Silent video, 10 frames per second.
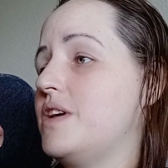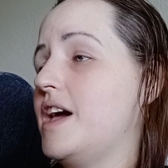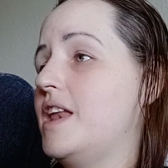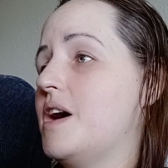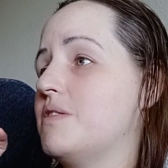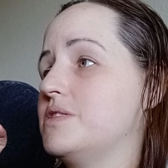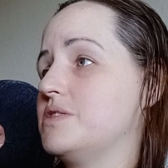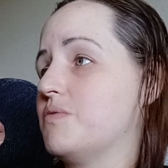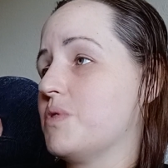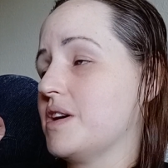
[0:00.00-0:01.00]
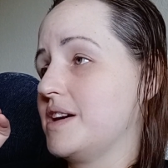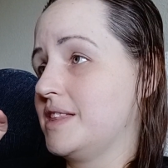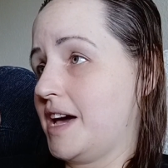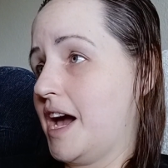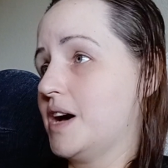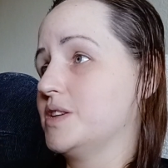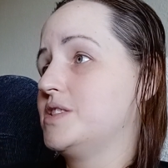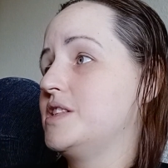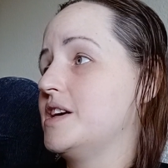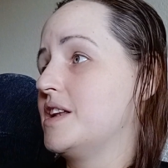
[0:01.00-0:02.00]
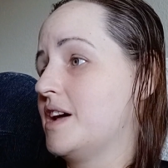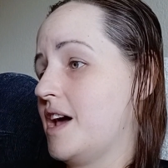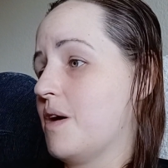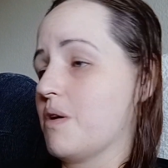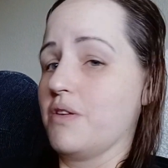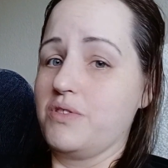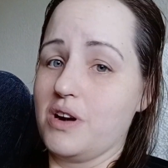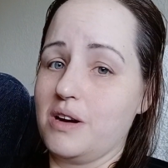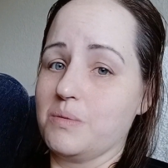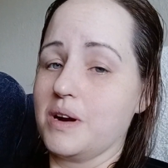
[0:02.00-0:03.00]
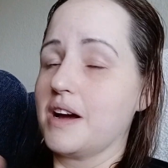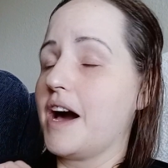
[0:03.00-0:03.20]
8 hours of work in the house than an hour of yard work.